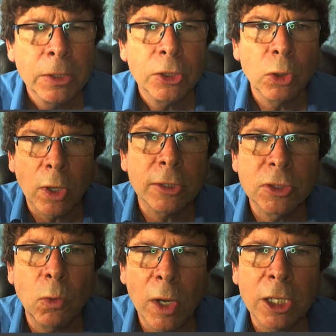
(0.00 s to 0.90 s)
You are
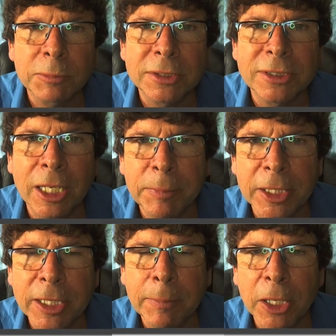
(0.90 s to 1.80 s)
also welcome to send
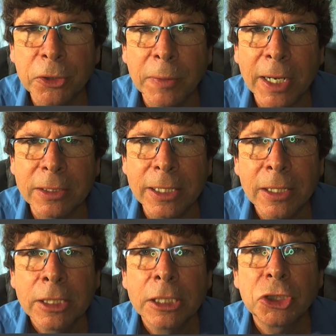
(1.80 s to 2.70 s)
me an email
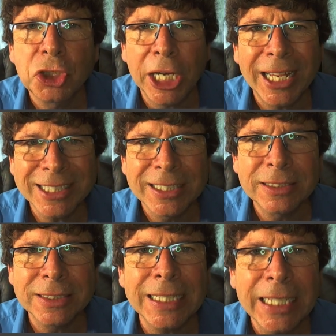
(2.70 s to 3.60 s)
directly chet,
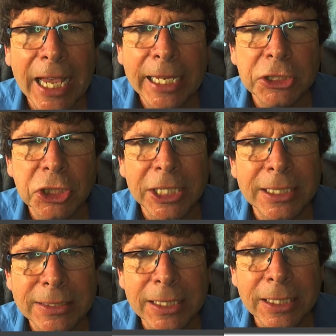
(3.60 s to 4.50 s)
C H
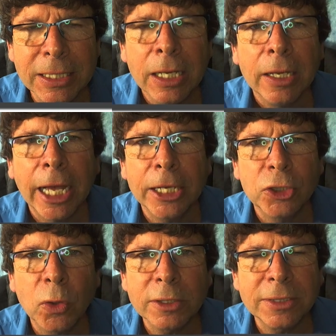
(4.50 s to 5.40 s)
E T, at
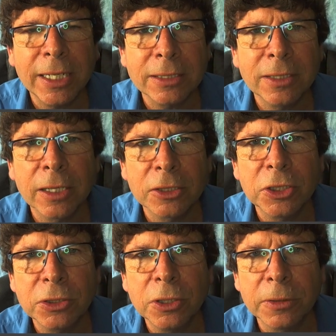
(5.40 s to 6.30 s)

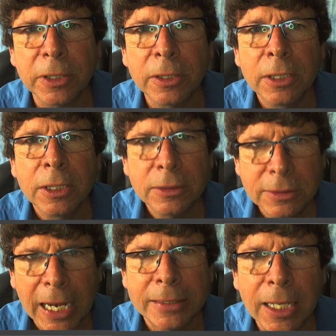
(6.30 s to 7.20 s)

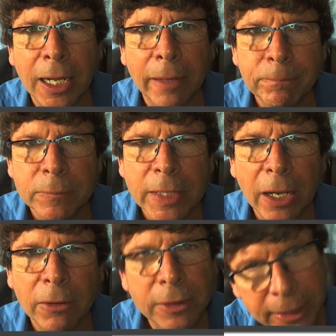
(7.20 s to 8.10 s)
yourtechnologytutor.com.
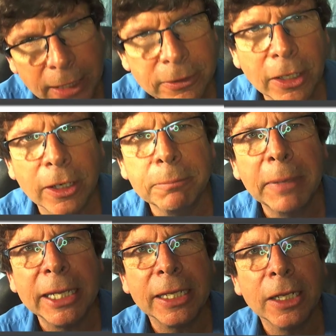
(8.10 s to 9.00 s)
Now, get out there and
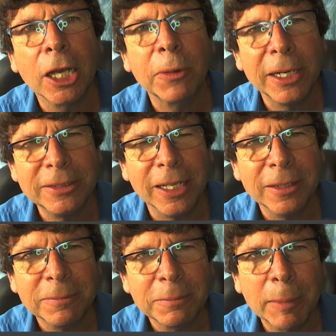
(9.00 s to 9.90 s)
make it a great
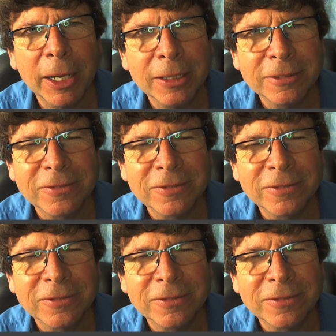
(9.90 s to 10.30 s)
day. Bye bye.